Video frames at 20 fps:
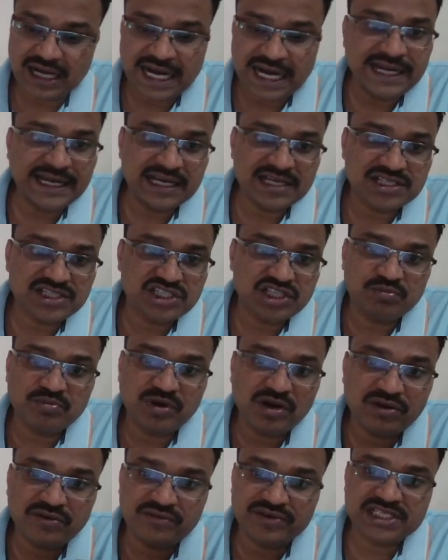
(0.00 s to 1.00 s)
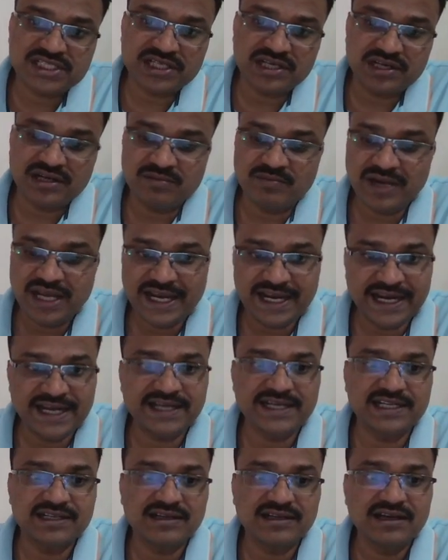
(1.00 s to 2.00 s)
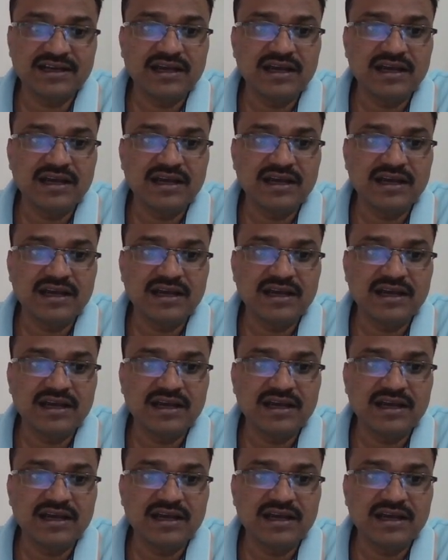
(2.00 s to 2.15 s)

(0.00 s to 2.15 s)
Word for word: right answer for question number 18